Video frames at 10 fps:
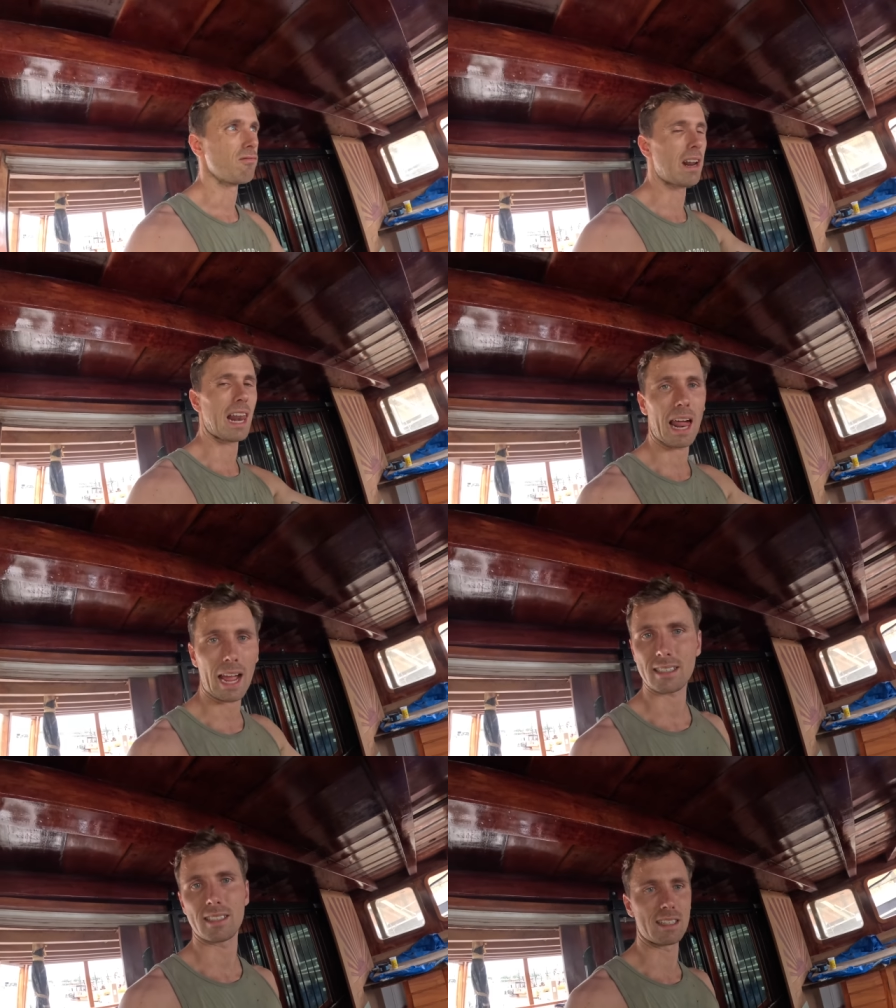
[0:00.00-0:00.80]

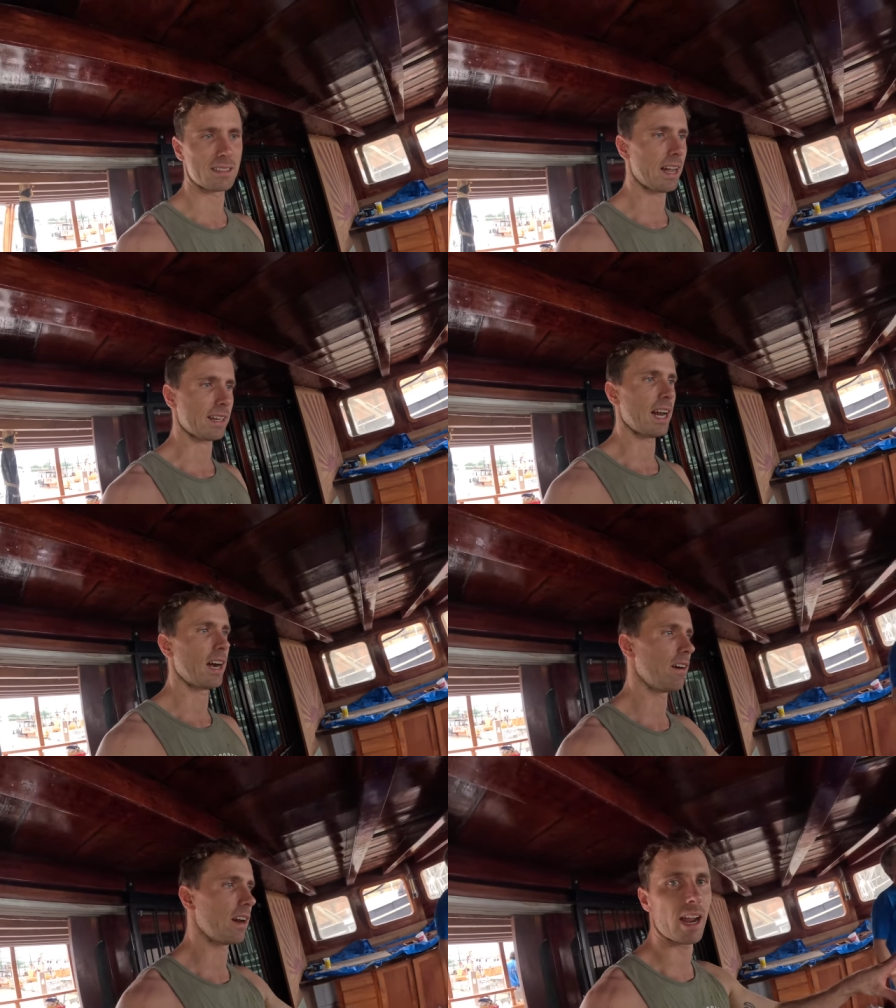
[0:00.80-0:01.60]
relaxing deck
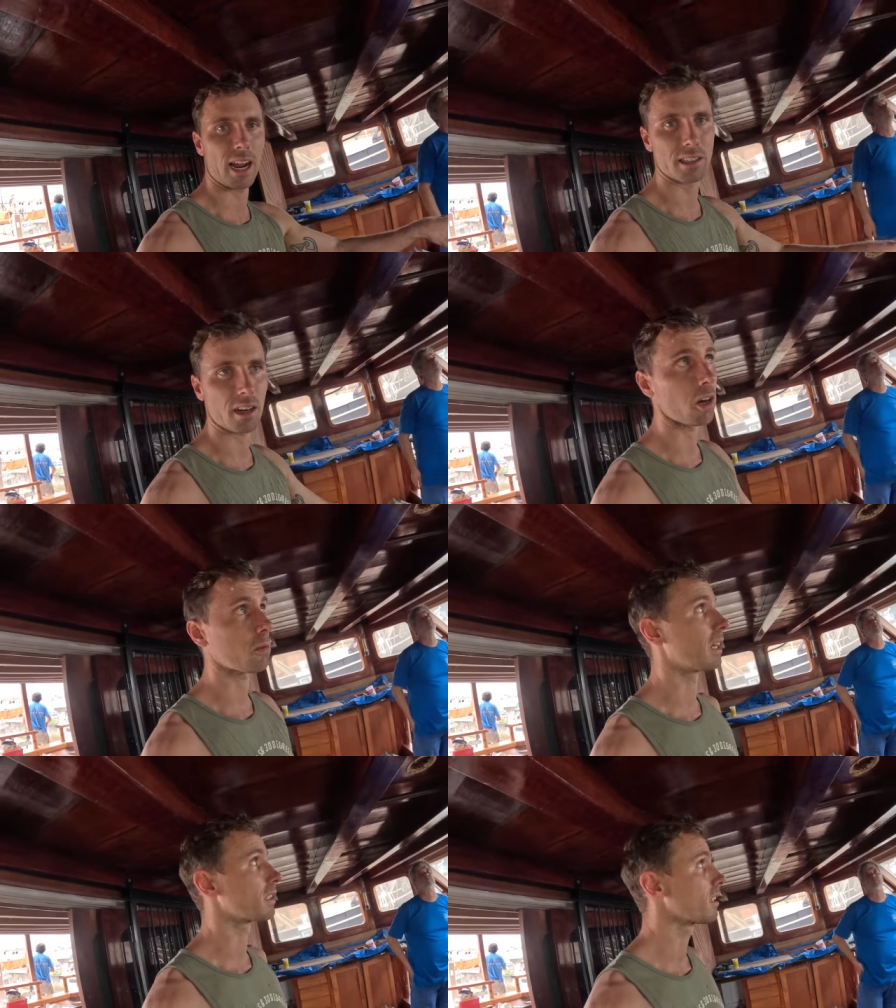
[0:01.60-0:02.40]
area and
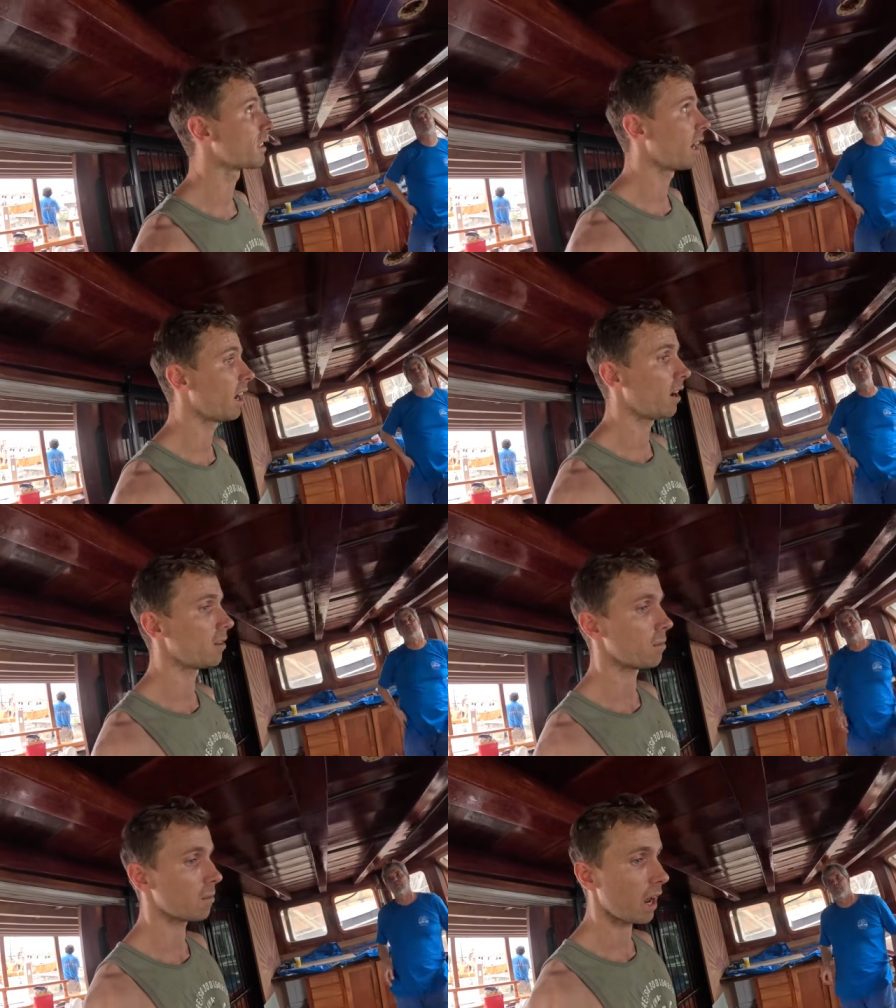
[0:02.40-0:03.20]
cockpit.
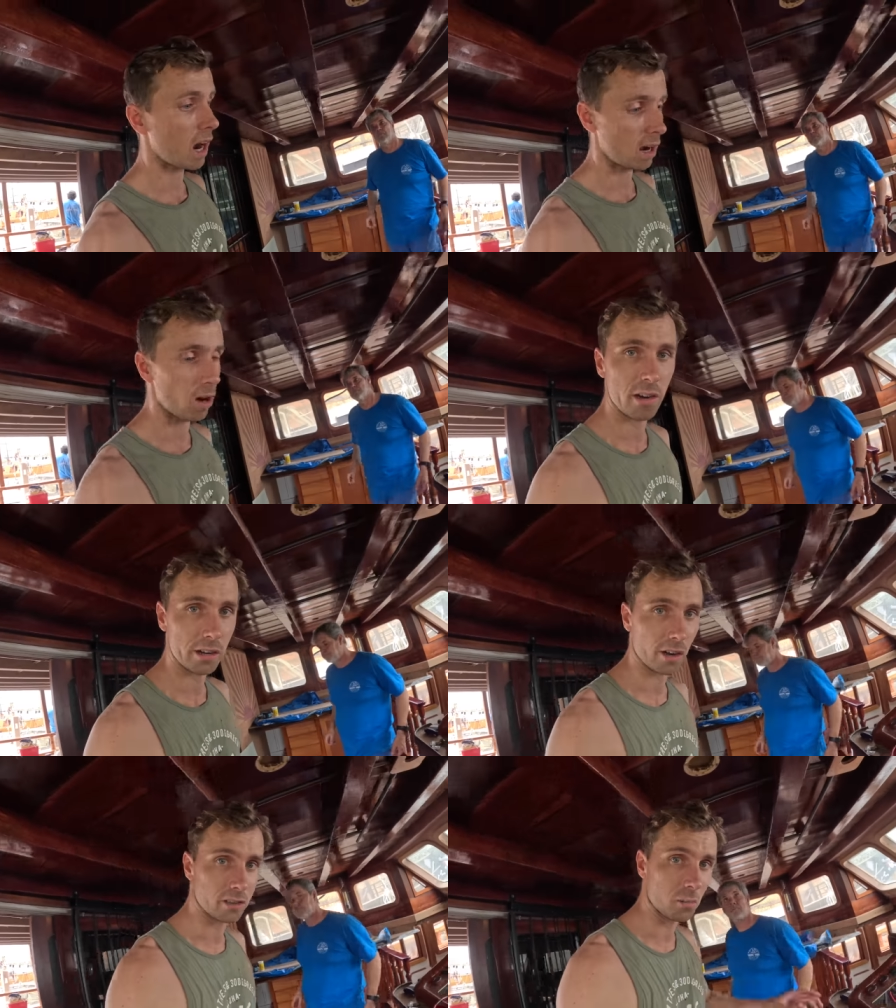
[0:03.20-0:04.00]
Now we are only
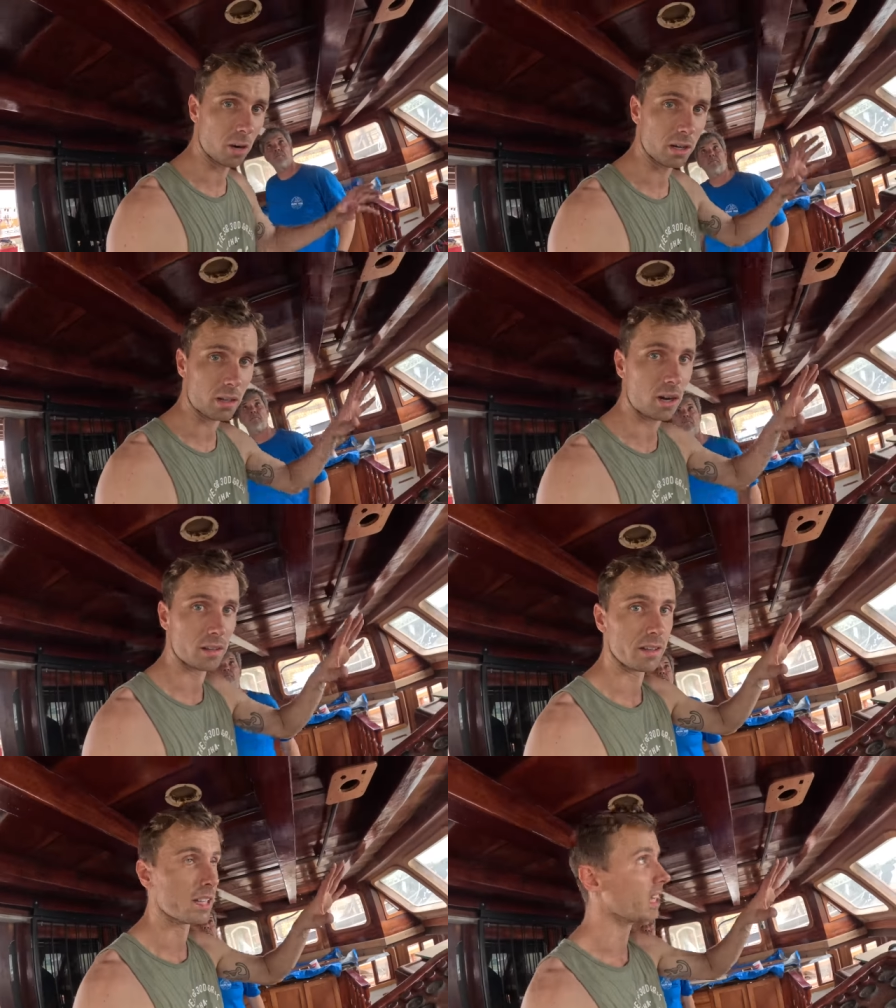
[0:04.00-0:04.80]
going to work
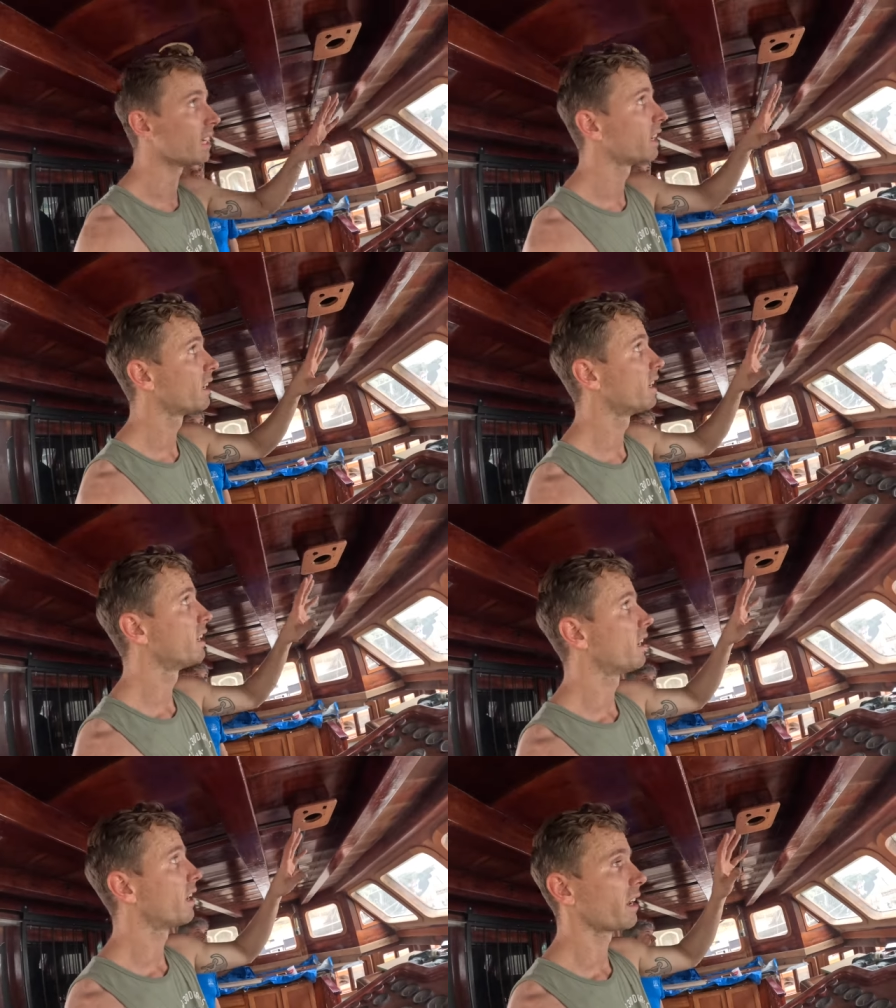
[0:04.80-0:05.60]
on the
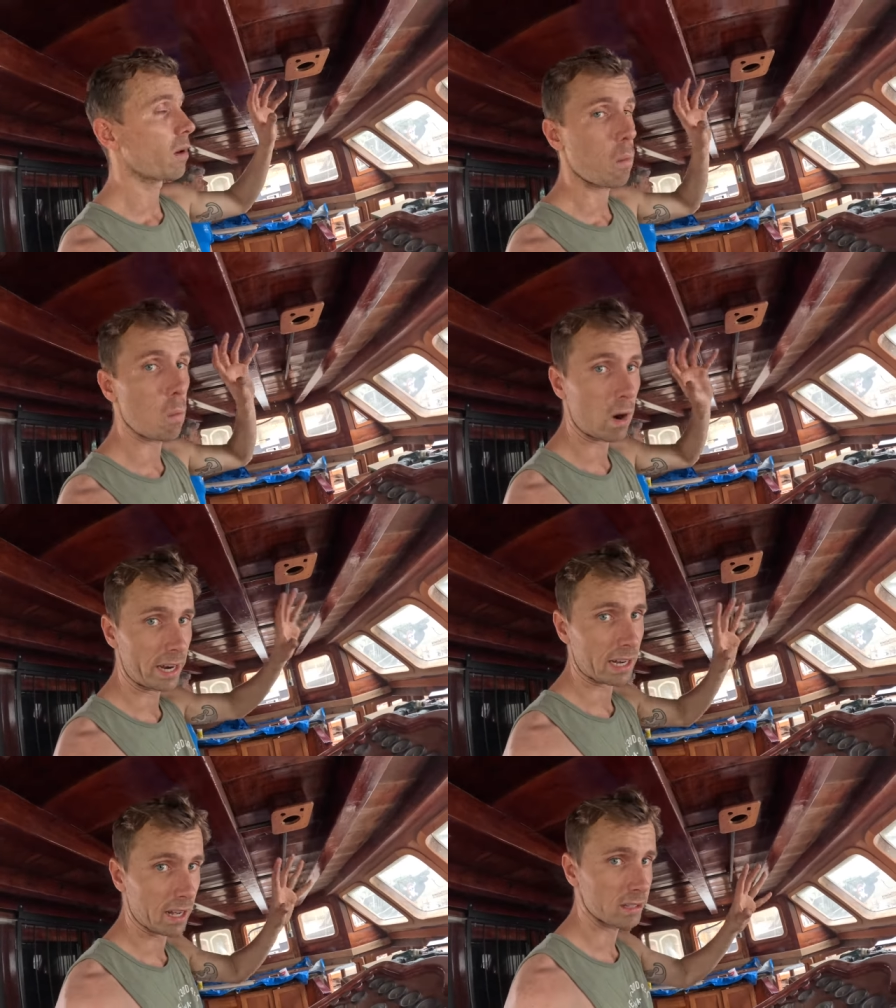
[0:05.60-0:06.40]

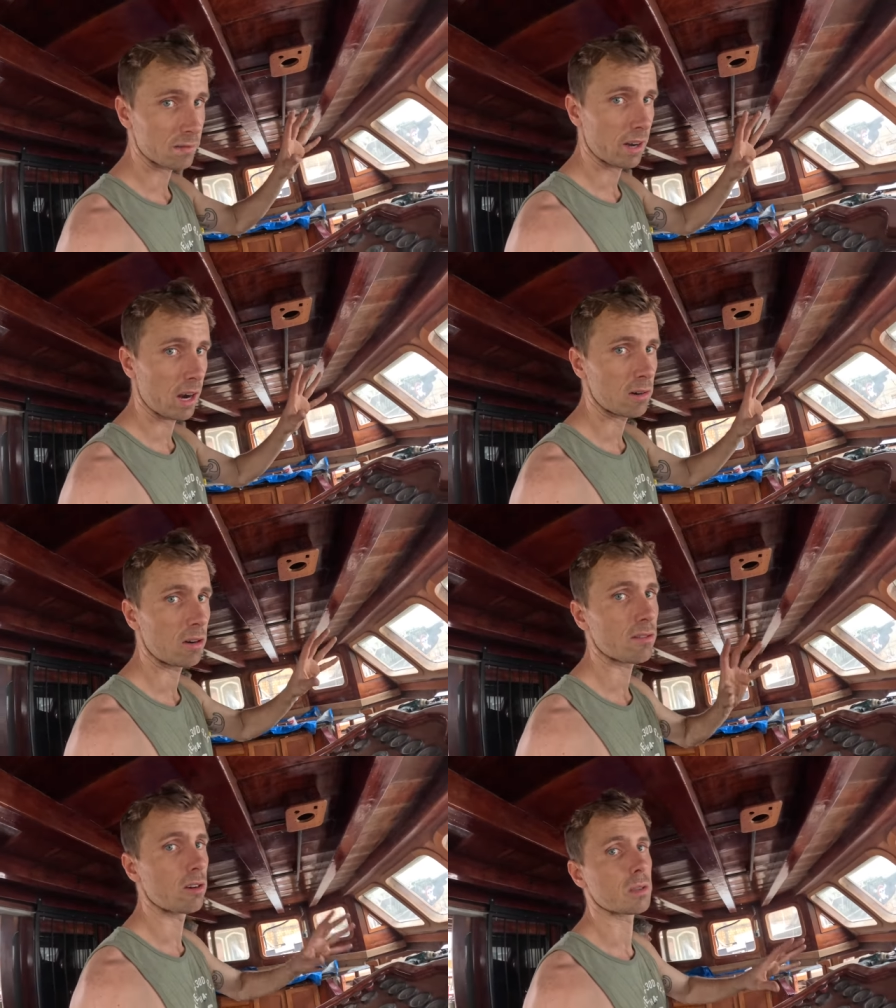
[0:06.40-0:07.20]
white lights for now.
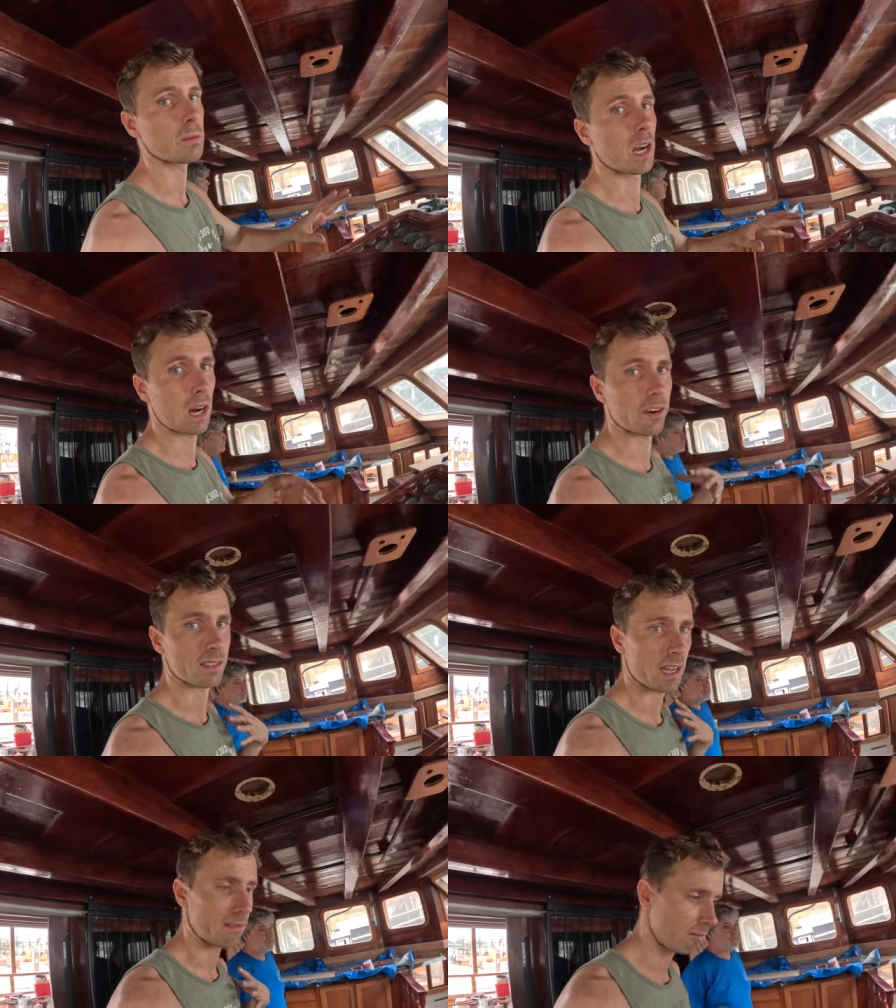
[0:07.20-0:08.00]
Of course we are
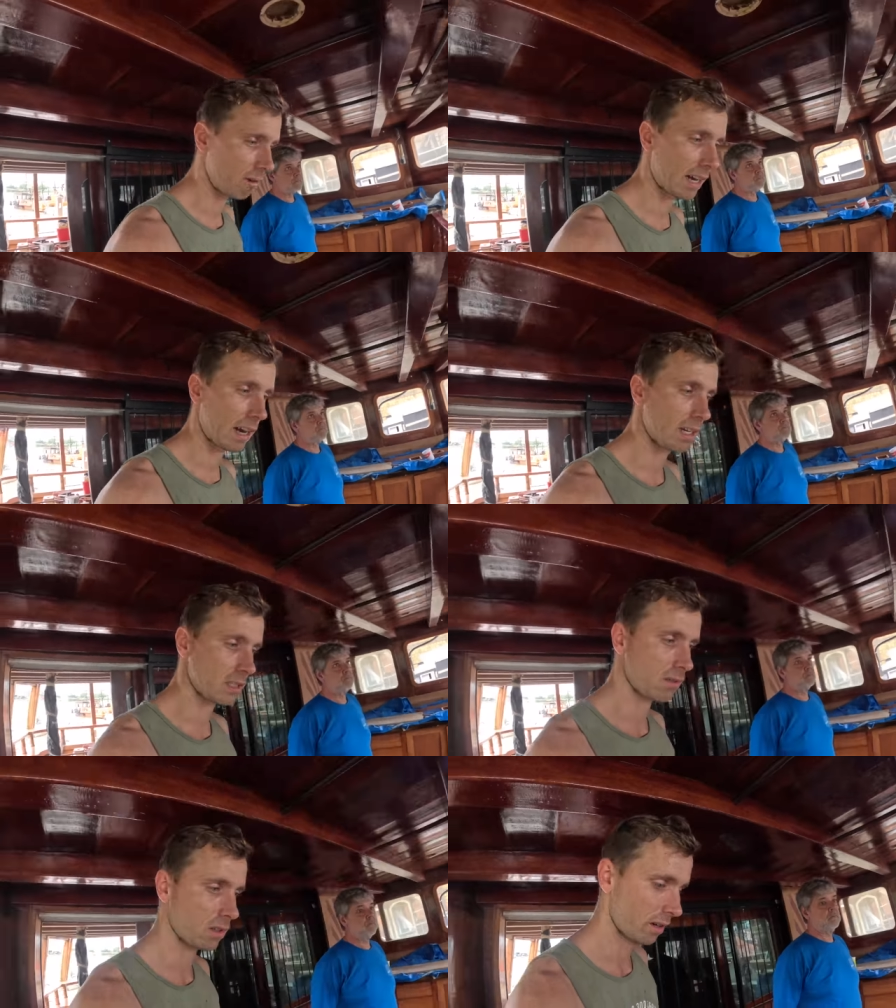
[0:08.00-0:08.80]
going to have red lights for